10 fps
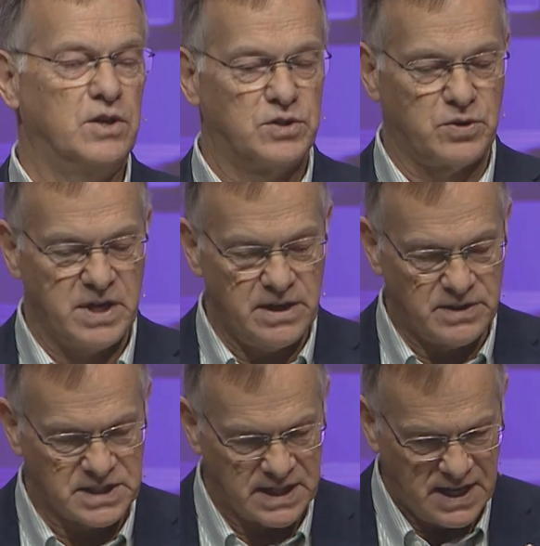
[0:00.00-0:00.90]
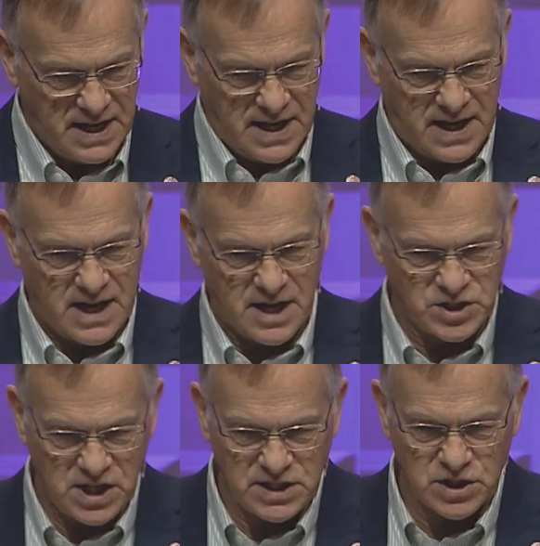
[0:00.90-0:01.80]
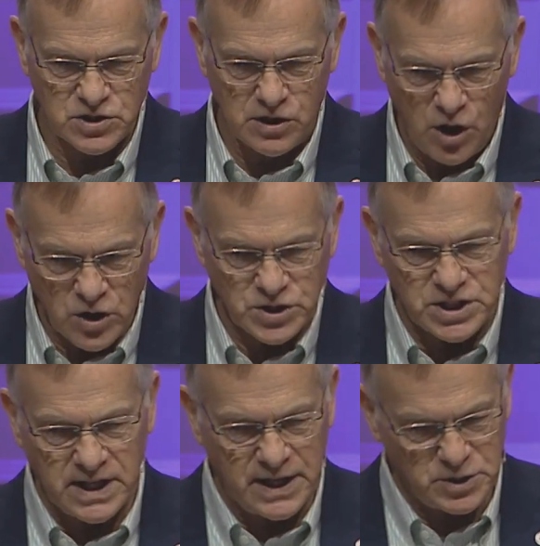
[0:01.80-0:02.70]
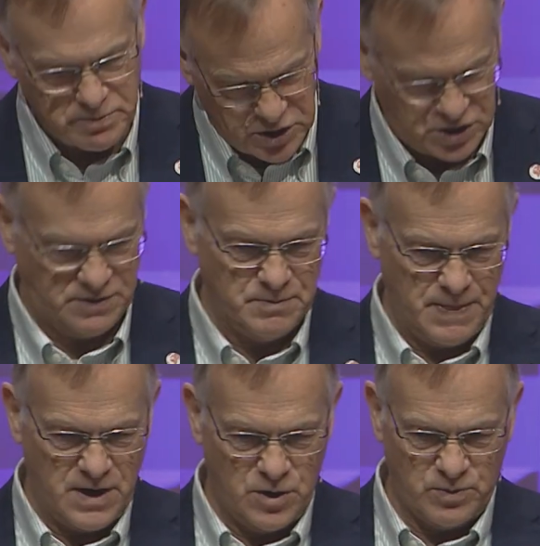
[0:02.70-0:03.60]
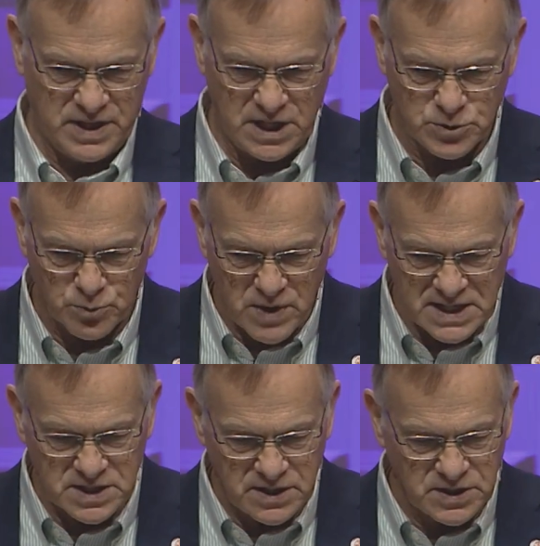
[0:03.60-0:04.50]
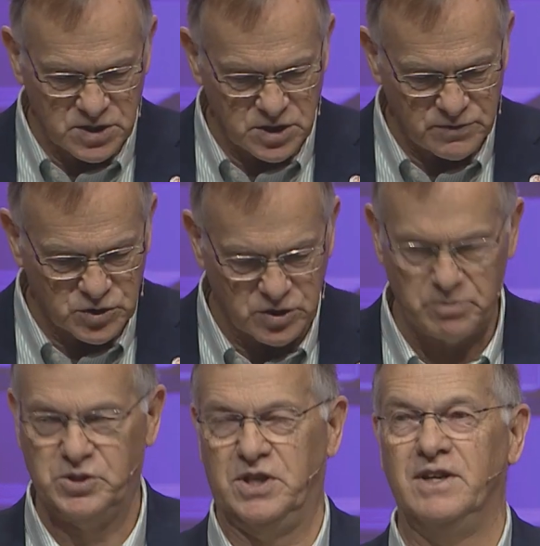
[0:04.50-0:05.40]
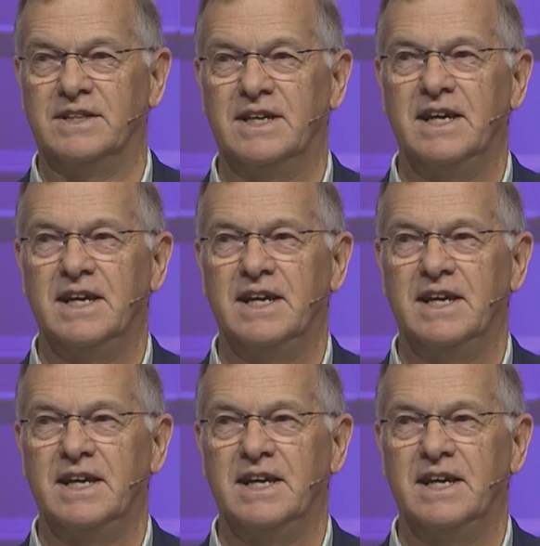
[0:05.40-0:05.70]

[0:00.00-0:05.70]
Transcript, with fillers: So here is a, uh, Jesus launching his mission with these resonances of Scripture